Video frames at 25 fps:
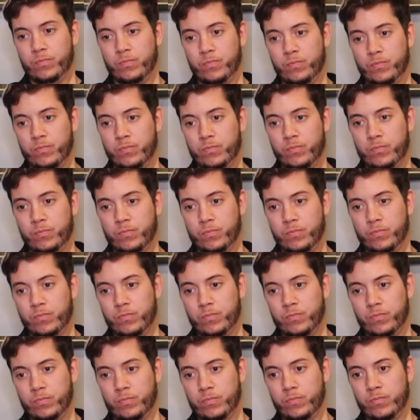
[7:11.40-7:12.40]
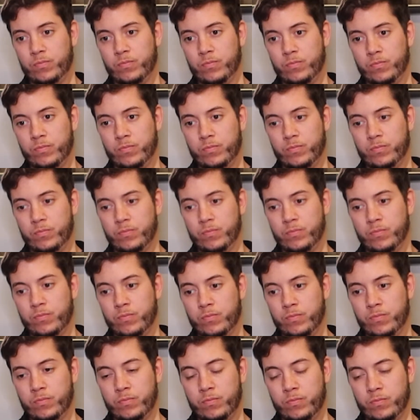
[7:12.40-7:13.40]

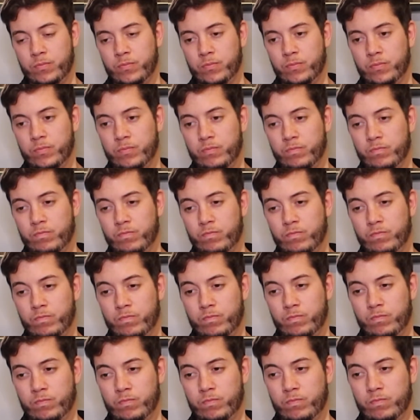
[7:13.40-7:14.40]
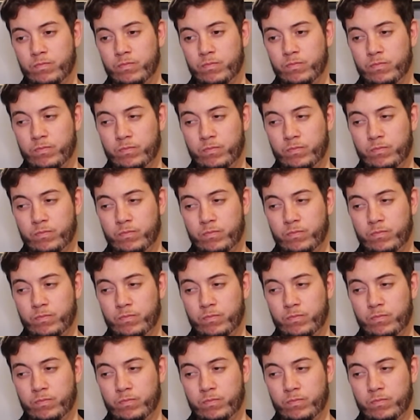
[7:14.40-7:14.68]
(silent)